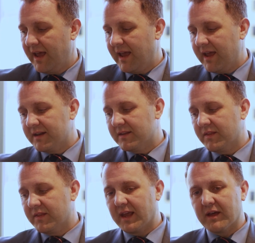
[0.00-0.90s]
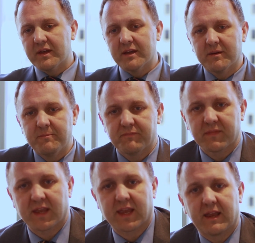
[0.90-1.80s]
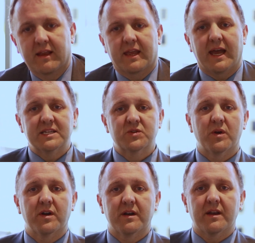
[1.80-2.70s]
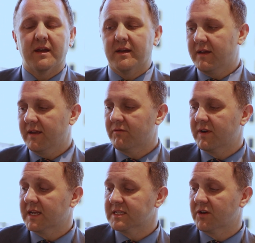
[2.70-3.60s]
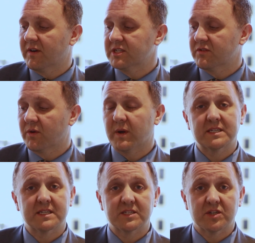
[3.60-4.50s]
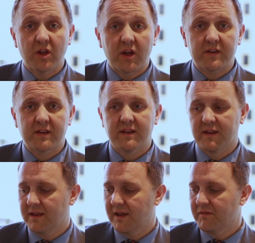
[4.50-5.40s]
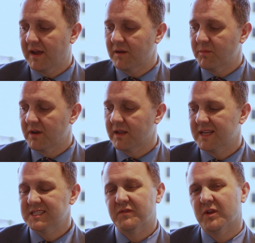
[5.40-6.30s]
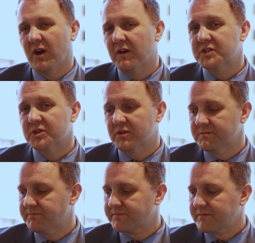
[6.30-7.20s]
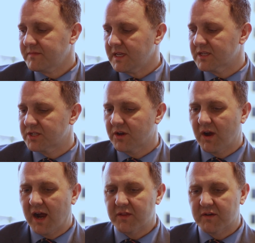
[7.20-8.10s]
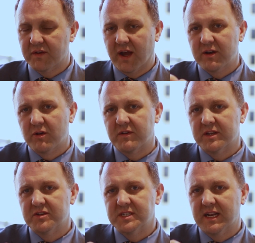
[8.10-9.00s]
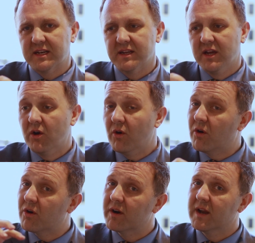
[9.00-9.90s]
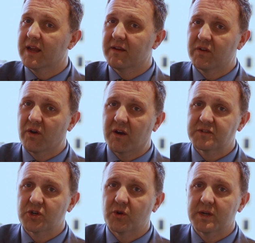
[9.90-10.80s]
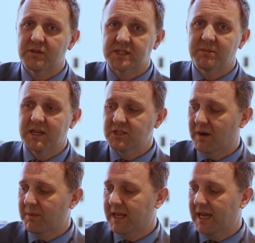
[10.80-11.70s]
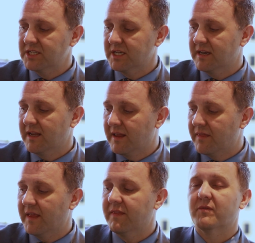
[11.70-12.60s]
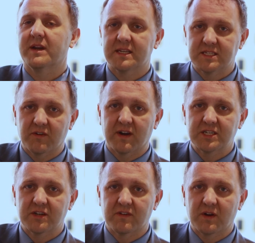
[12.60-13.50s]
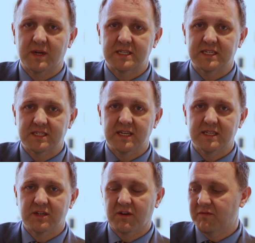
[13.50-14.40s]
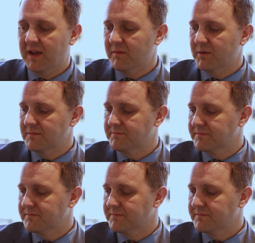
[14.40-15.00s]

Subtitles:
And the other case where a reconsideration request is not available is if you're offshore. So either if you're unlawful in New Zealand, or if you're offshore when you submitted your application, then the reconsideration request is not available.